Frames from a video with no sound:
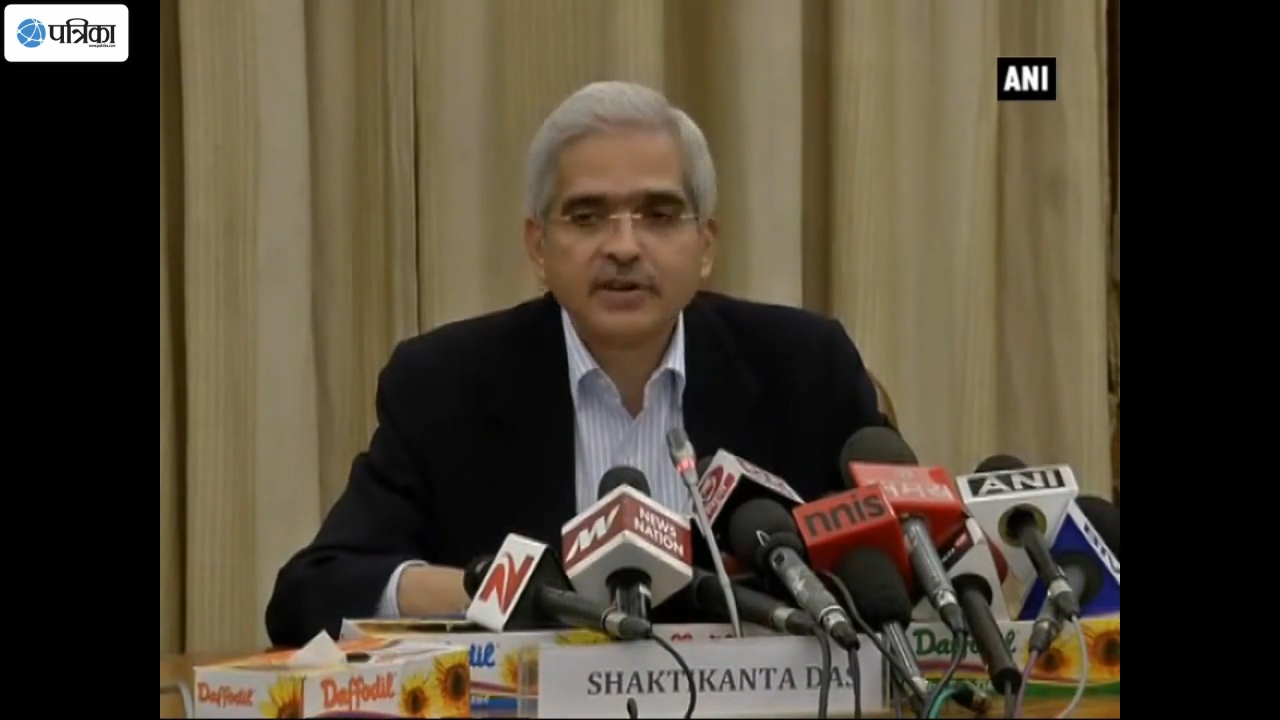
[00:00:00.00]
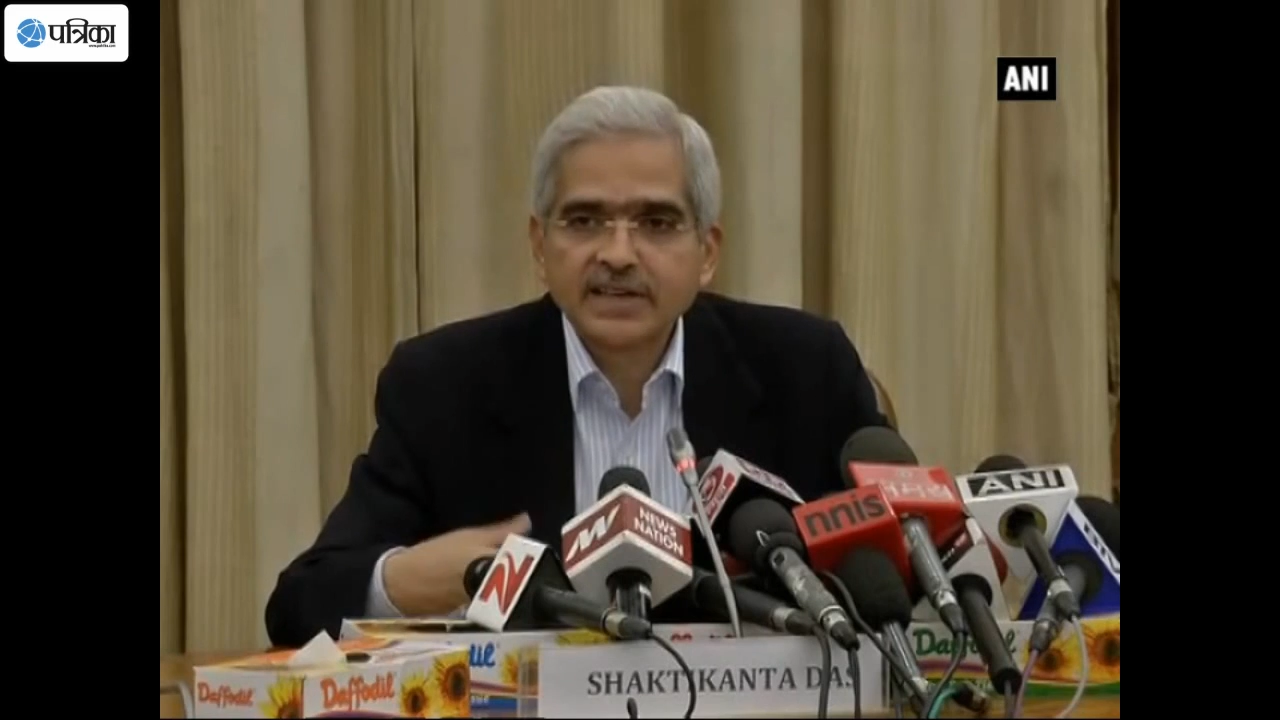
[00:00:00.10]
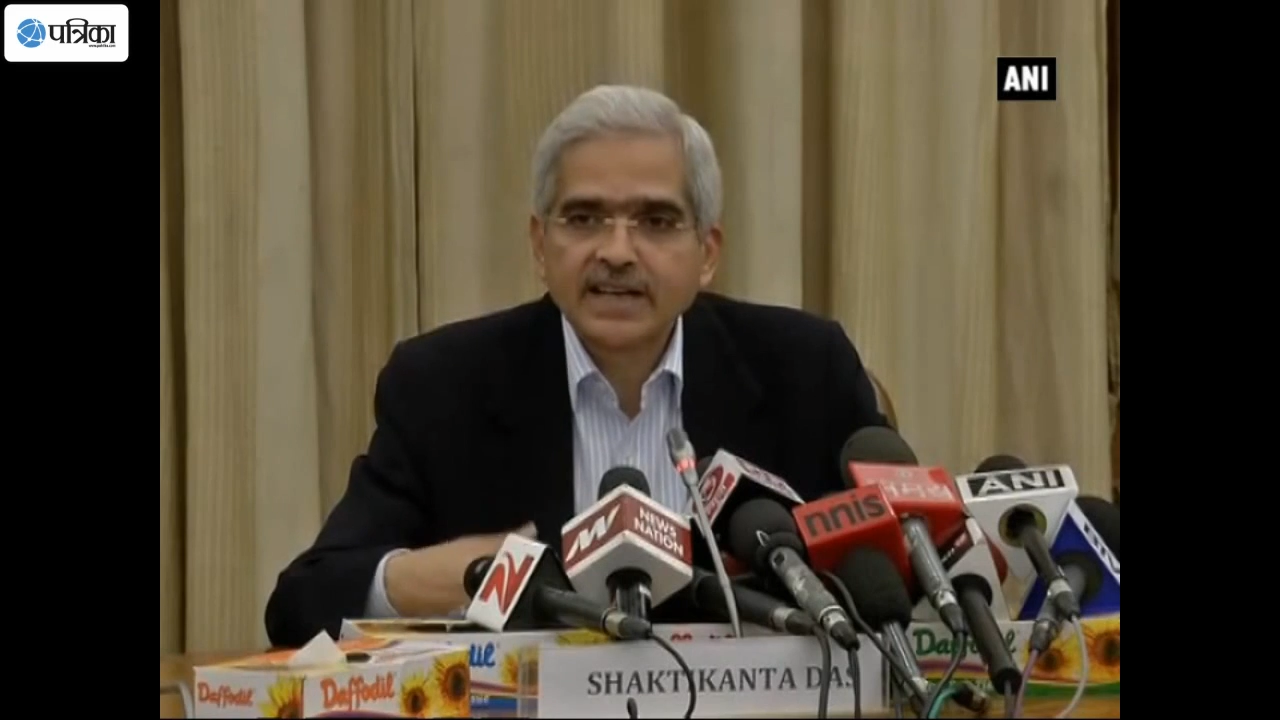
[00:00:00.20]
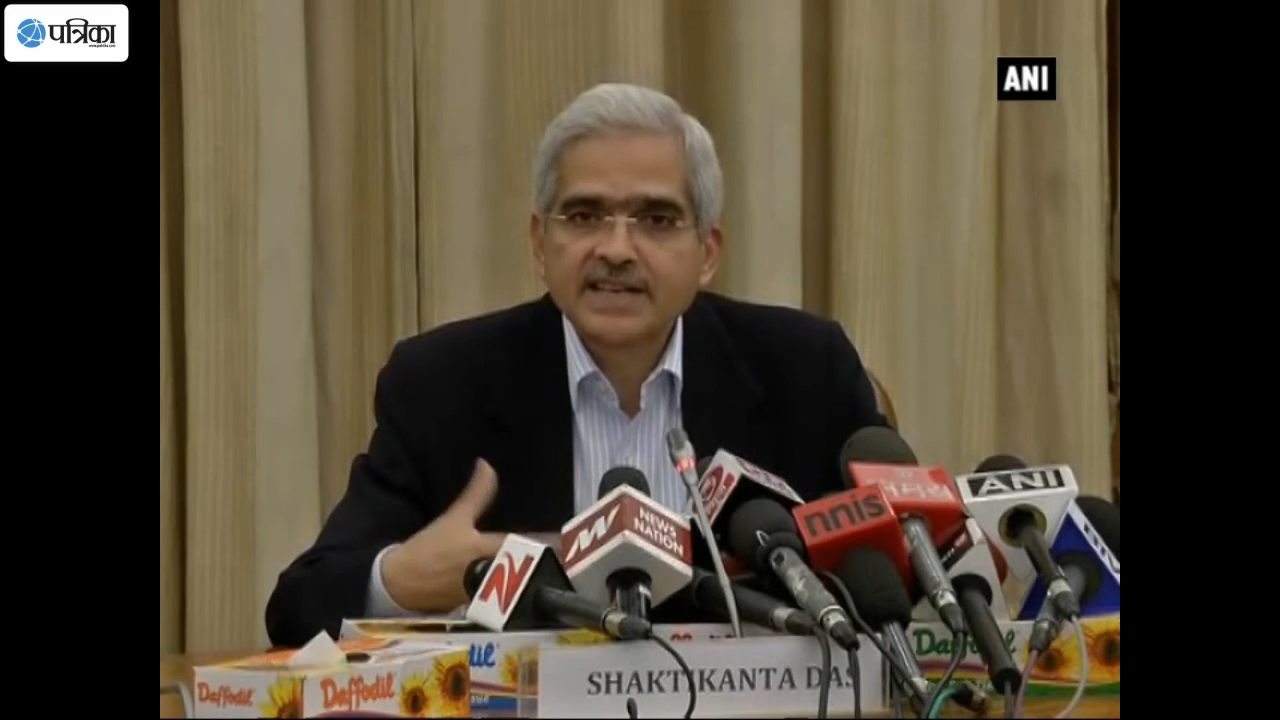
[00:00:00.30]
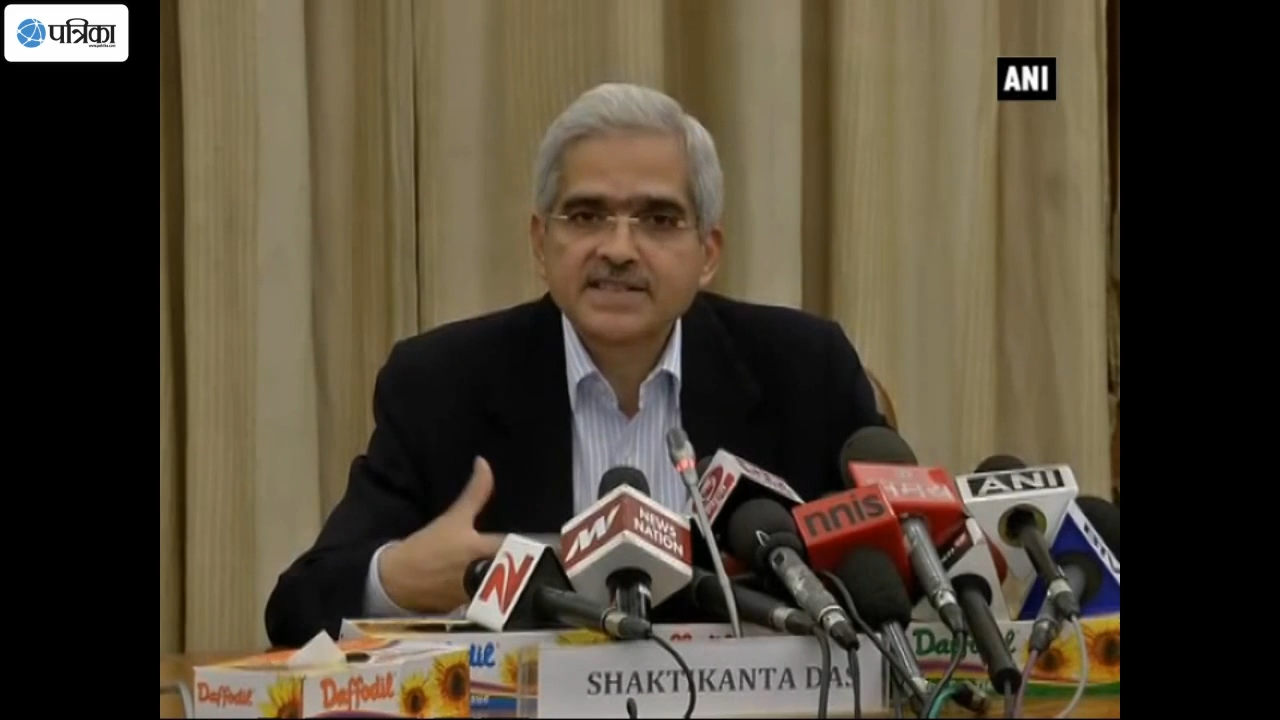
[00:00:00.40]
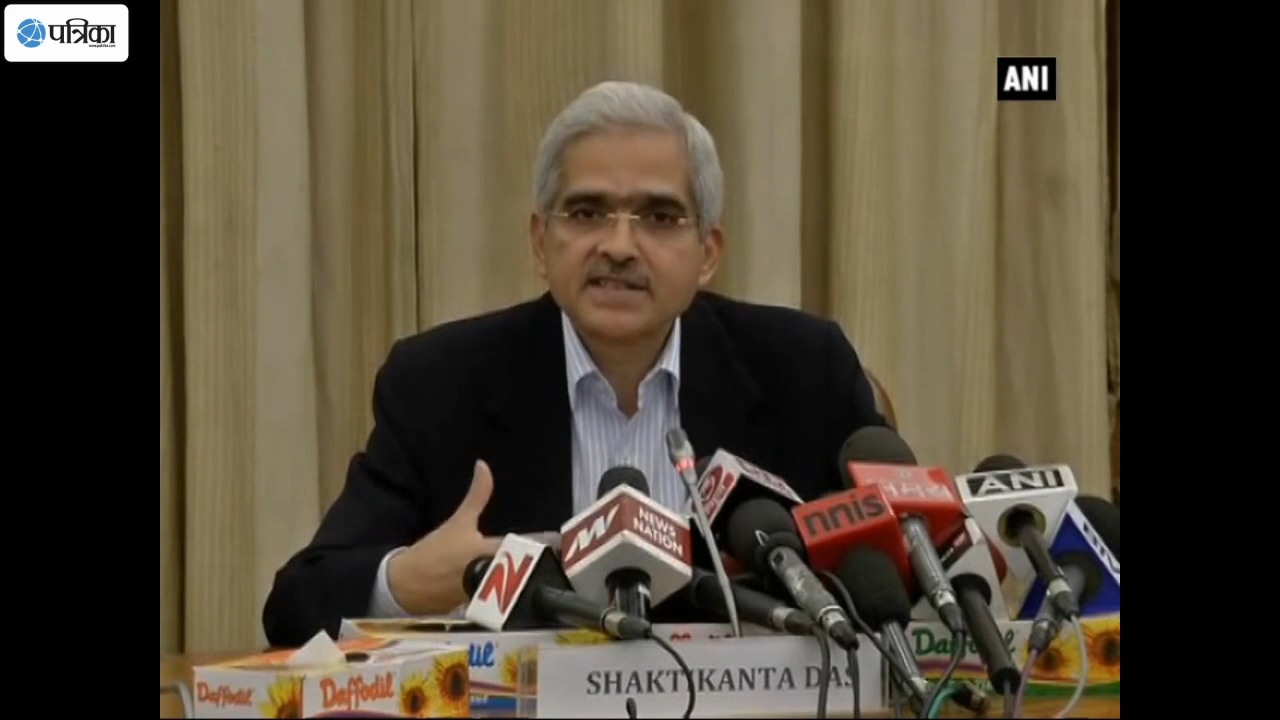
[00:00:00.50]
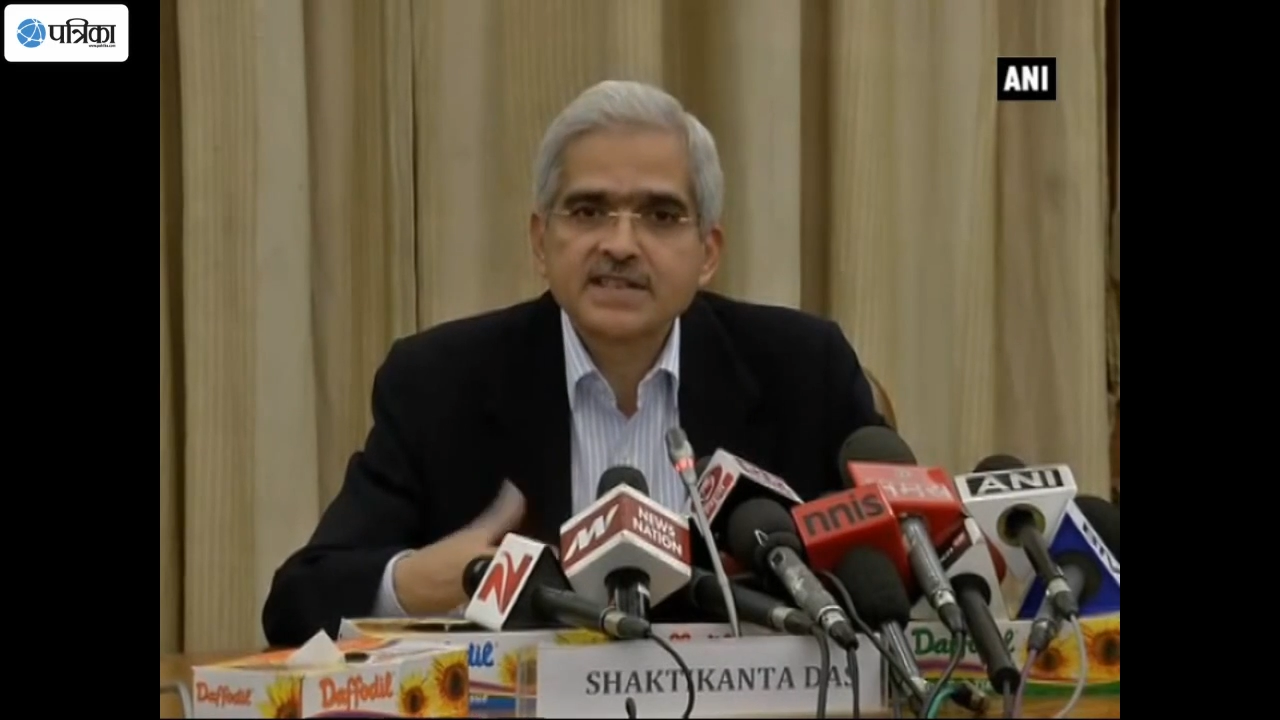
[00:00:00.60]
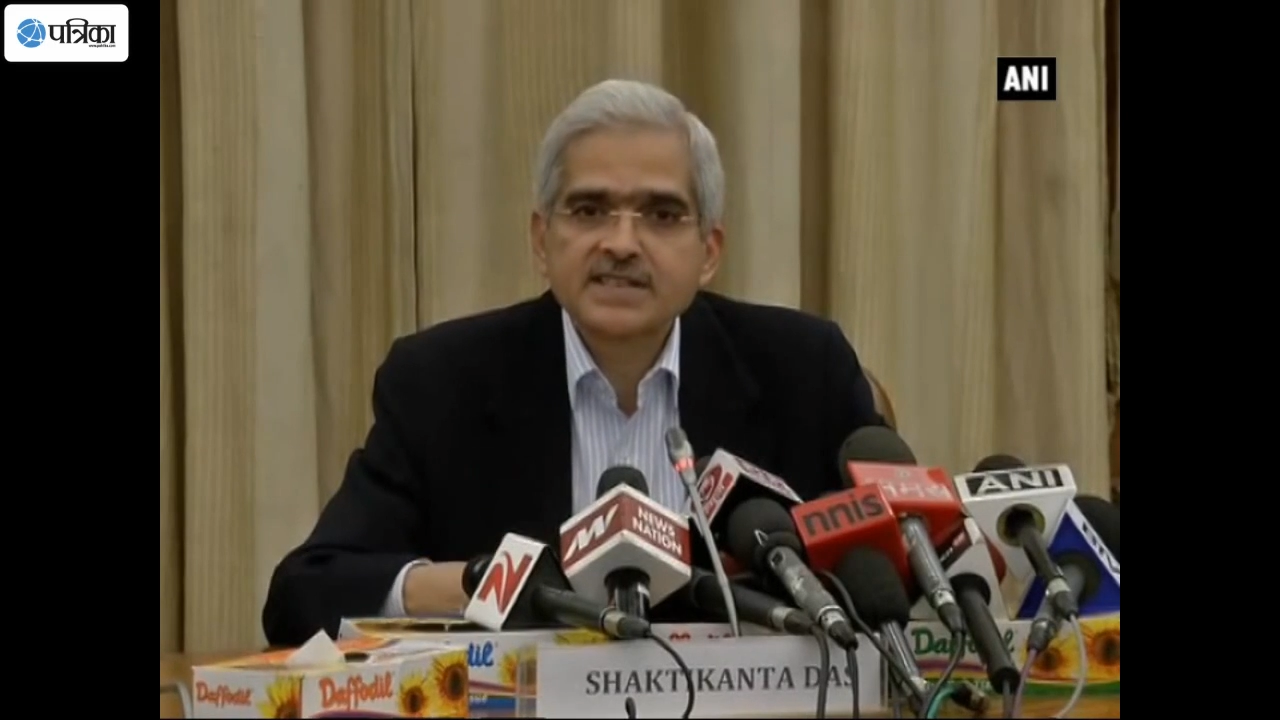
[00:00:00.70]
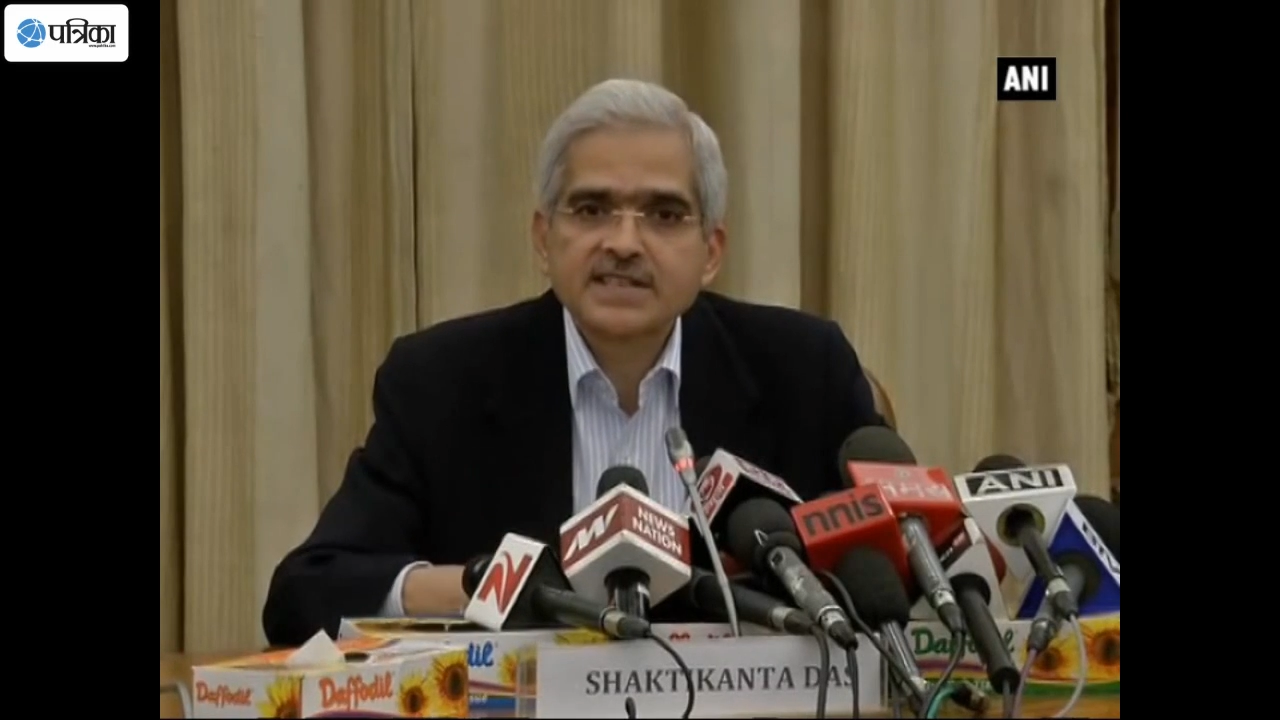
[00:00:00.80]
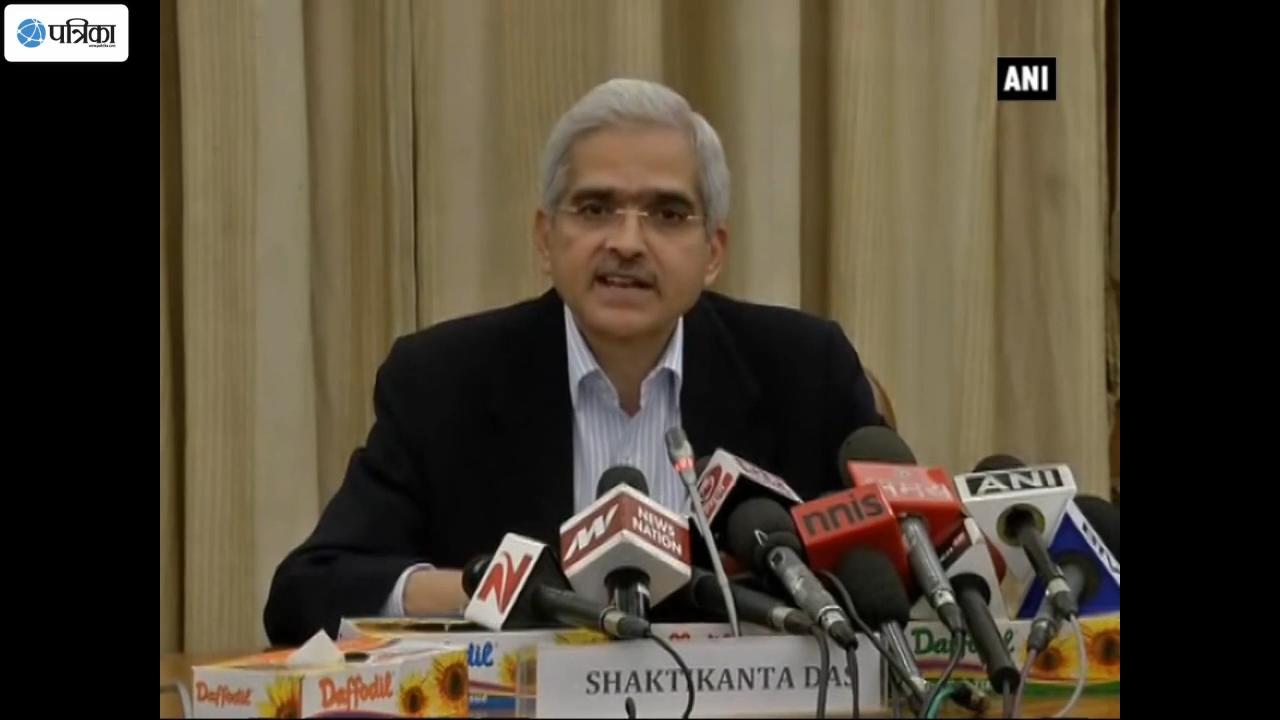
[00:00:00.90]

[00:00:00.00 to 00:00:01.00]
fertilizers